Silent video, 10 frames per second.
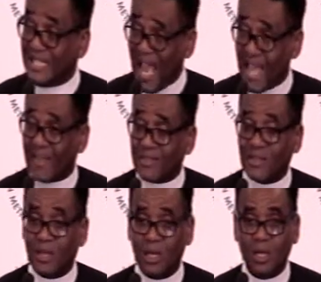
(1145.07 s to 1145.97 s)
Death.
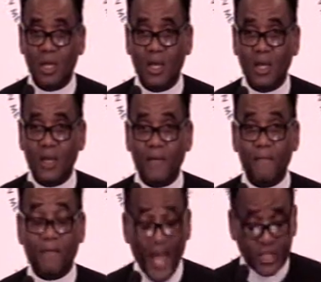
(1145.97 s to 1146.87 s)
Yes, yes.
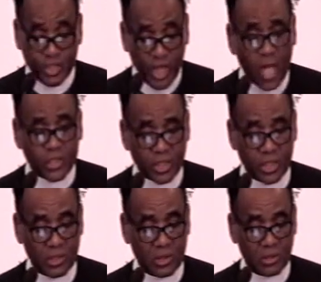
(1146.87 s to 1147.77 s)
That's
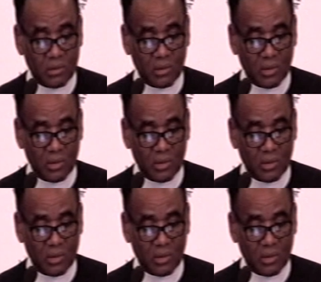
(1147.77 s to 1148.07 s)
justice. Yes.